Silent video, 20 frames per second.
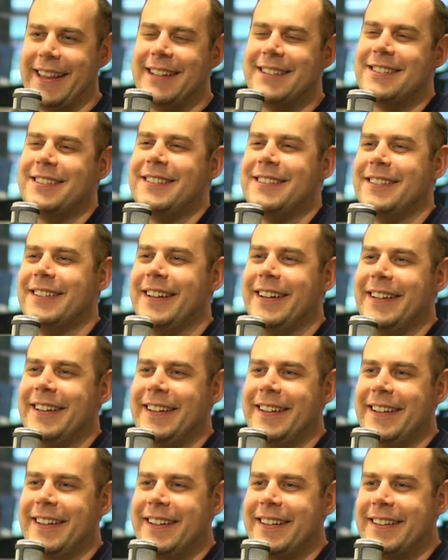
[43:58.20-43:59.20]
Like
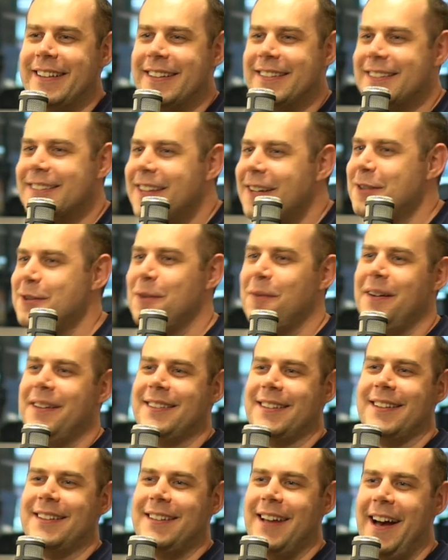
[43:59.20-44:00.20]
it's such a
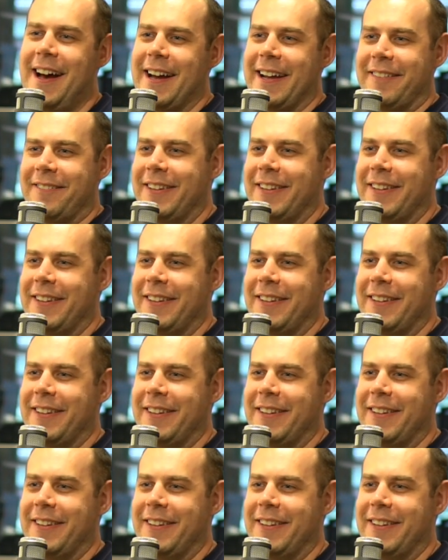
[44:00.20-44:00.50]
waste of time.